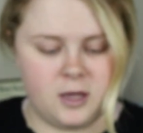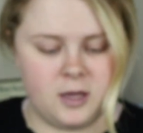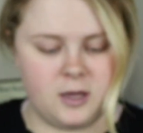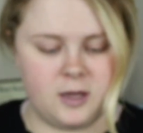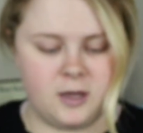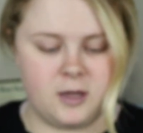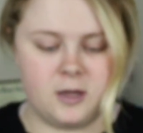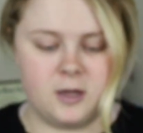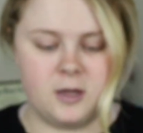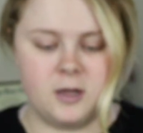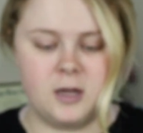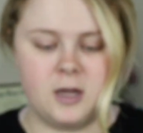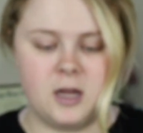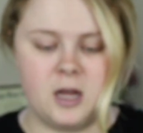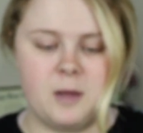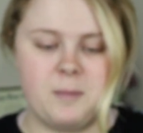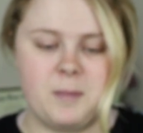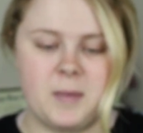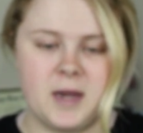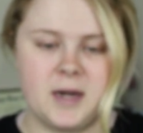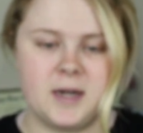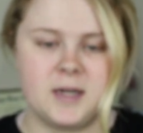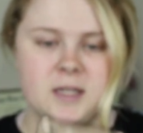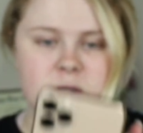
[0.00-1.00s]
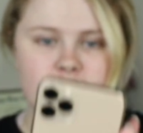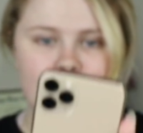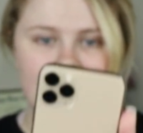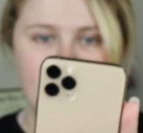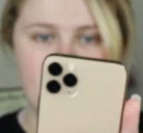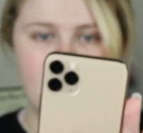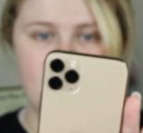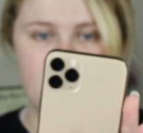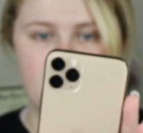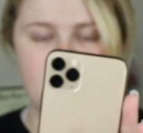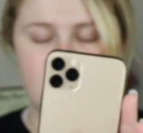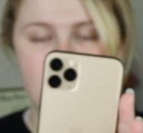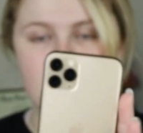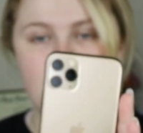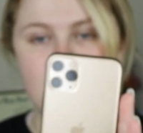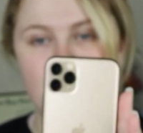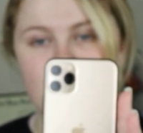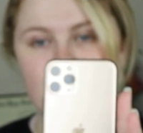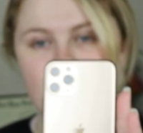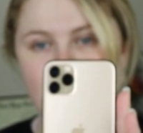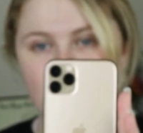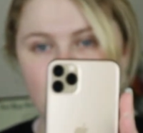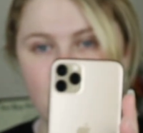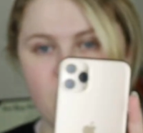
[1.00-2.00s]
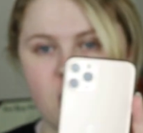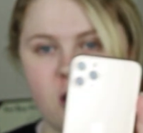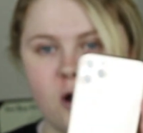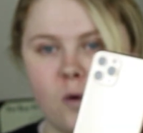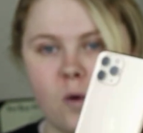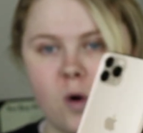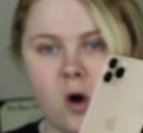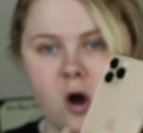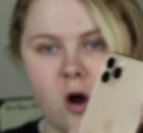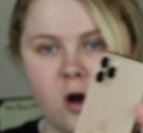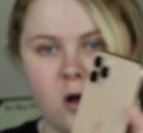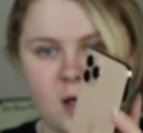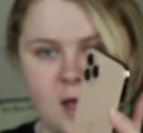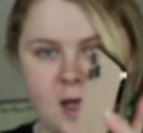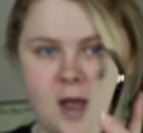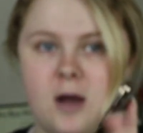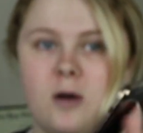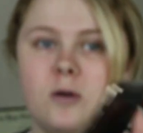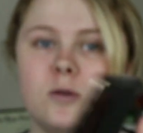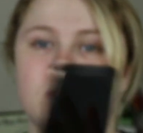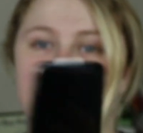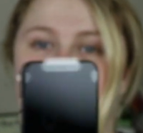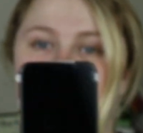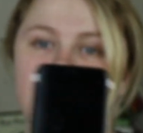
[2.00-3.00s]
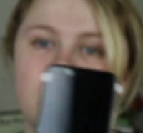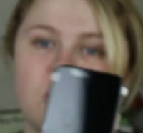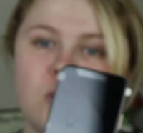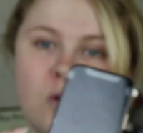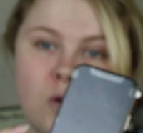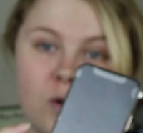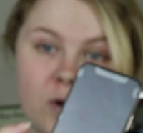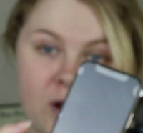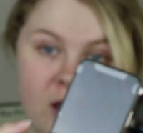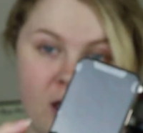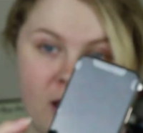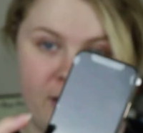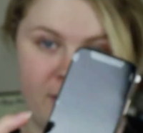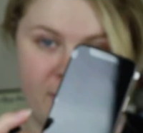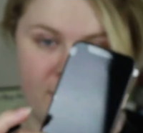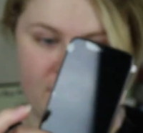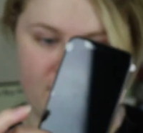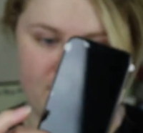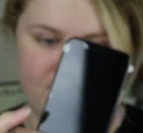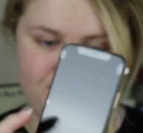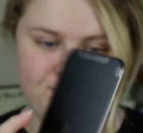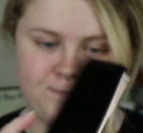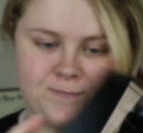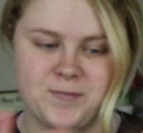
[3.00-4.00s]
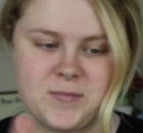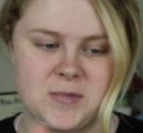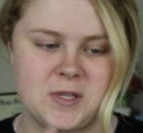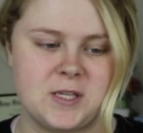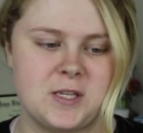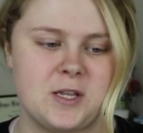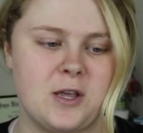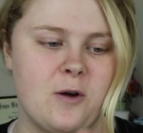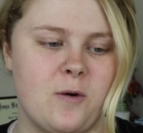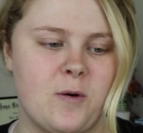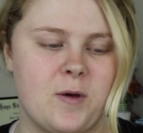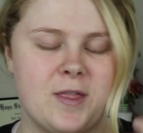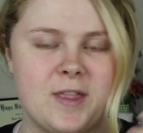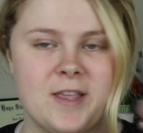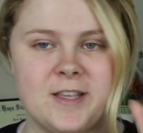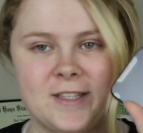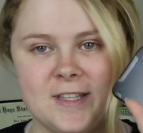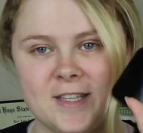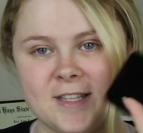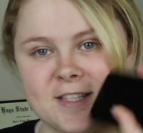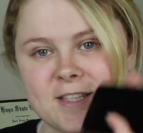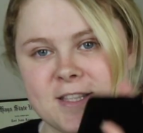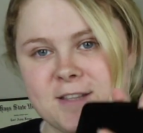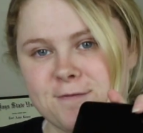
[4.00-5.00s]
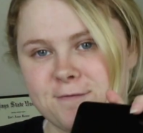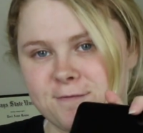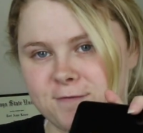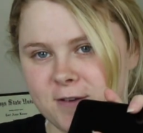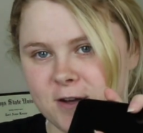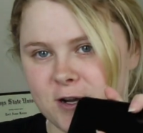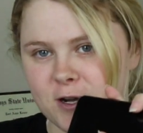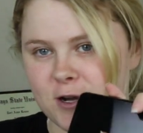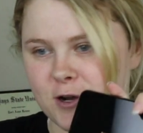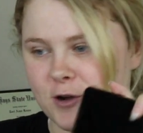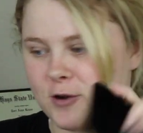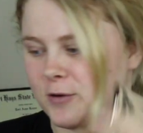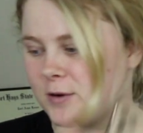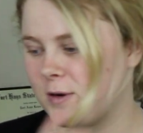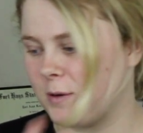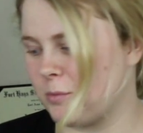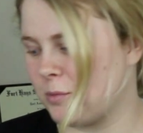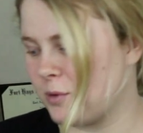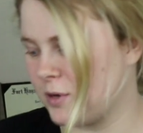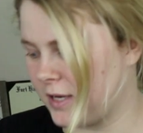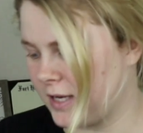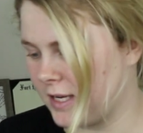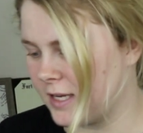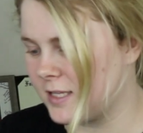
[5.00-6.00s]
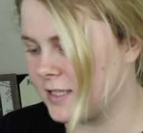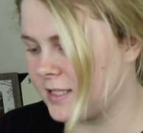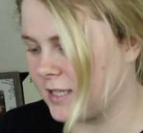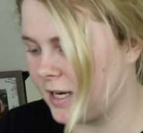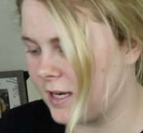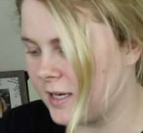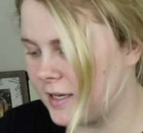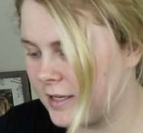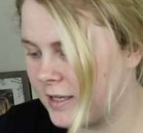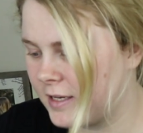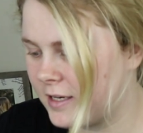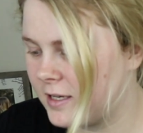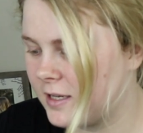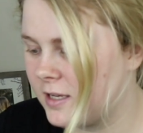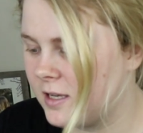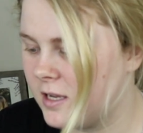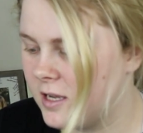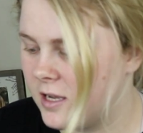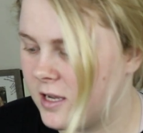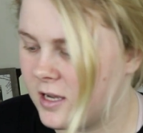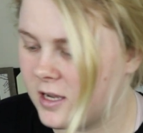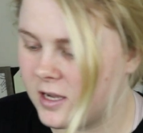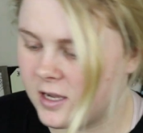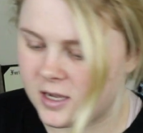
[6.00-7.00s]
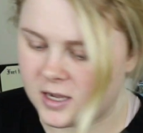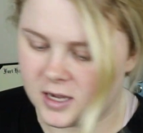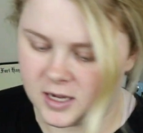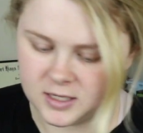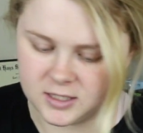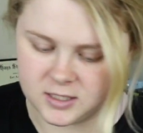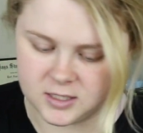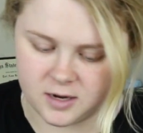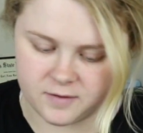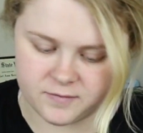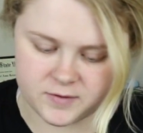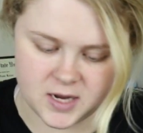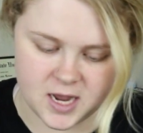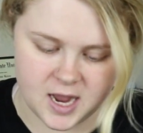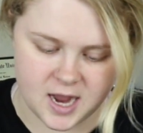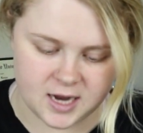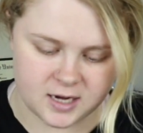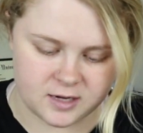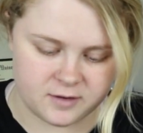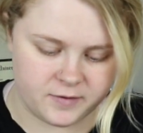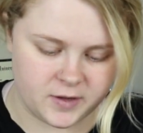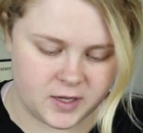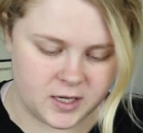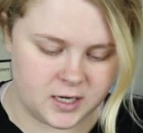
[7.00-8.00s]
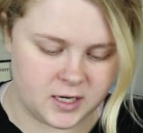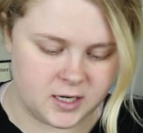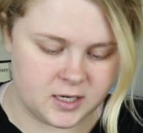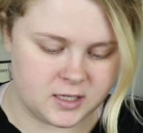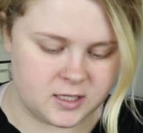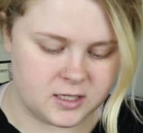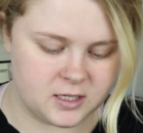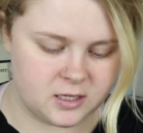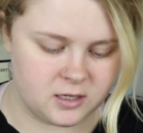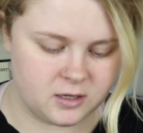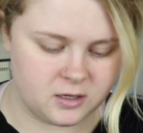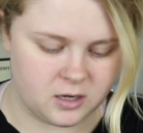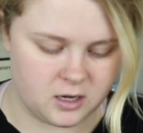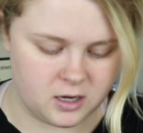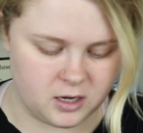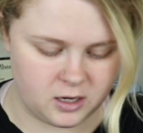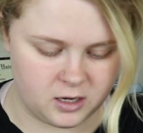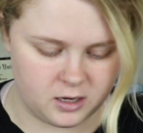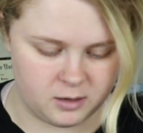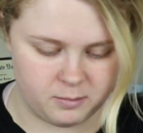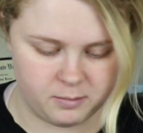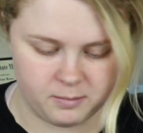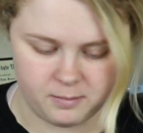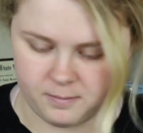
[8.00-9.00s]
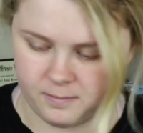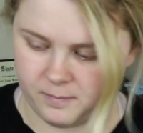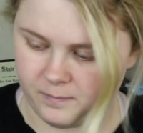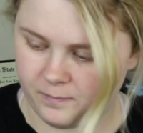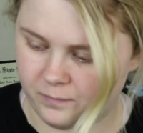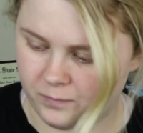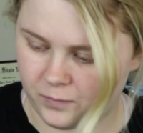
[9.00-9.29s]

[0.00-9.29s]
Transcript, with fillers: I might as well go all out or not at all. So this is the phone. I'm pretty excited. I still have to activate it. Um,